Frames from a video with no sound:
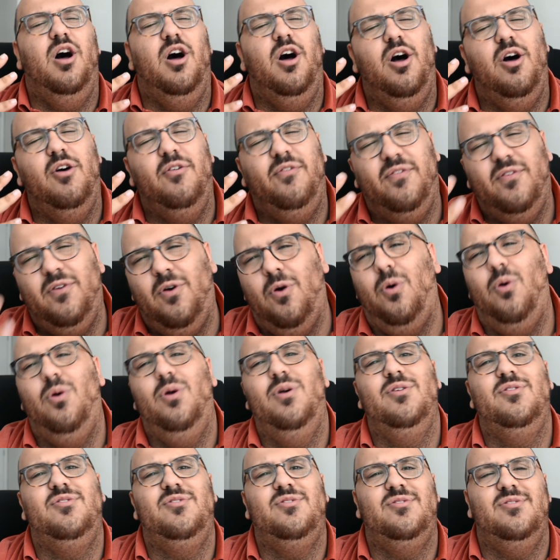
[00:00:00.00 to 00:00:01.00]
Of
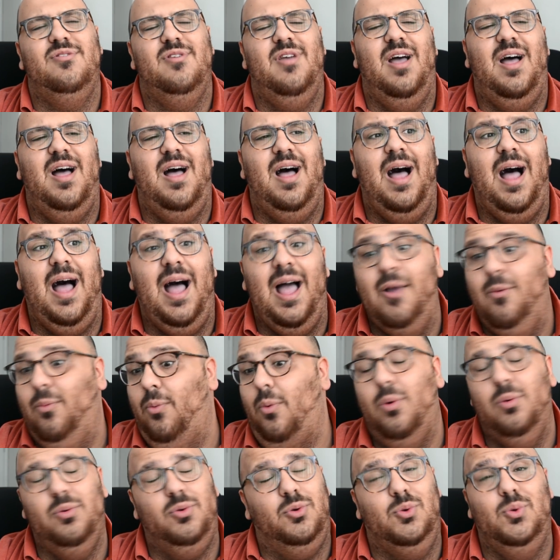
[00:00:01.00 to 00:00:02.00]
course, I
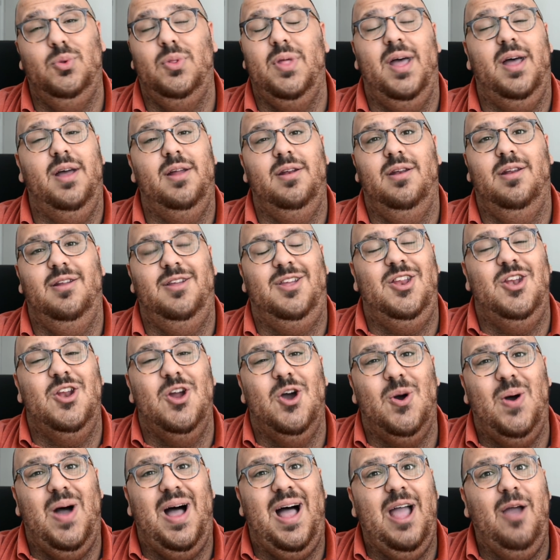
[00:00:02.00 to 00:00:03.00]
won't do that.
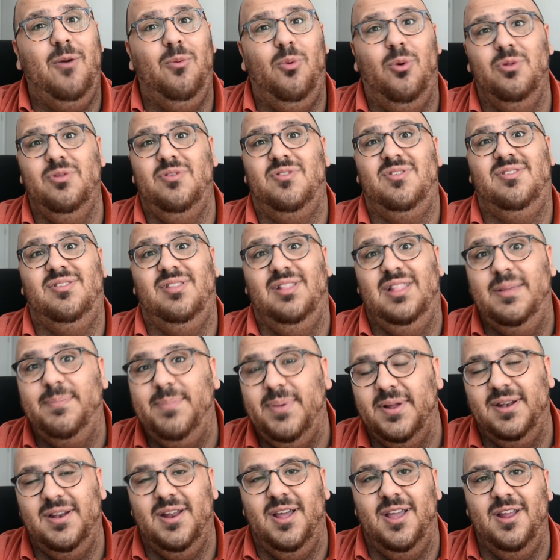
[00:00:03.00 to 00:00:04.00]
I won't
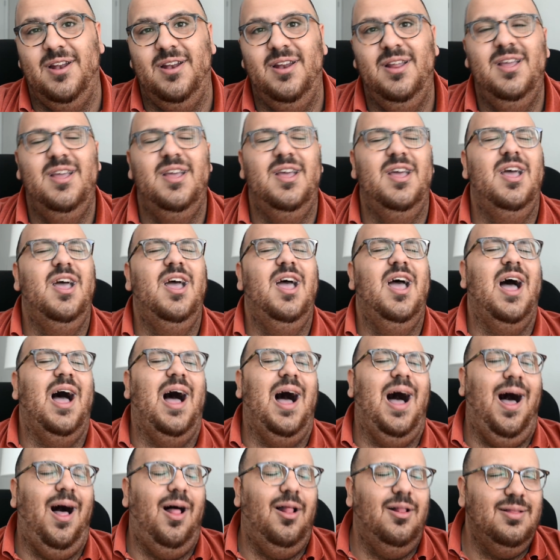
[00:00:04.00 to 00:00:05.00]
sleep at night.
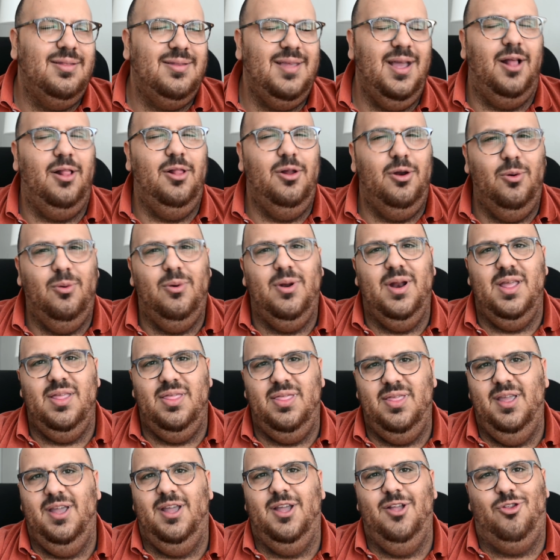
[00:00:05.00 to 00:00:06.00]
I'll tell her what I
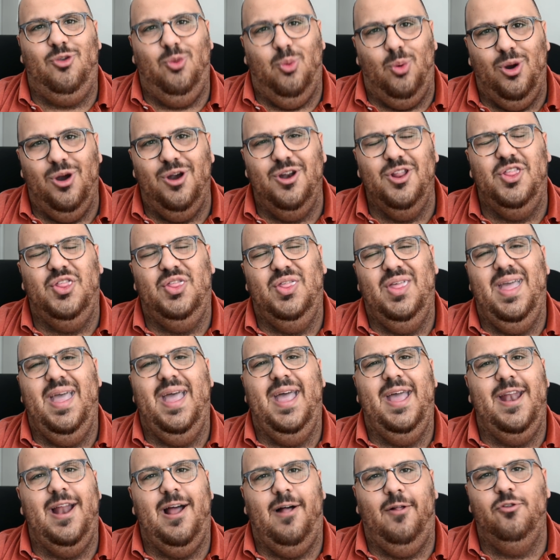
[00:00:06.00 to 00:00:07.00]
think it's worth,
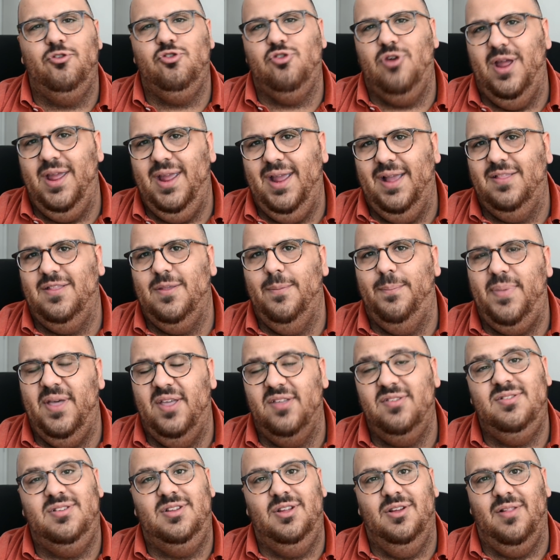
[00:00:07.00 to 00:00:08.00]
and I'll try and get the
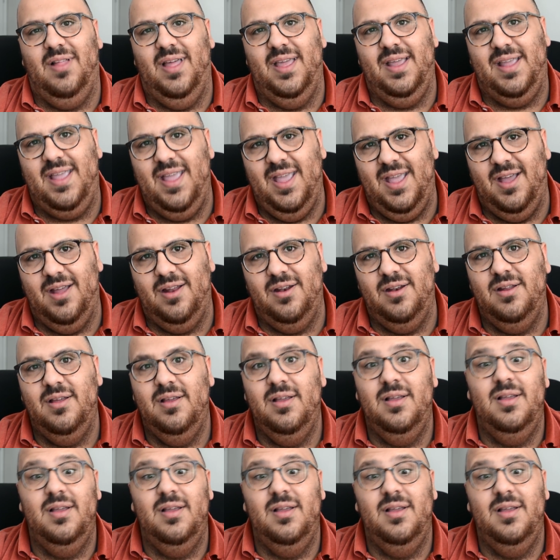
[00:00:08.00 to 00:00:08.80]
best deal I can.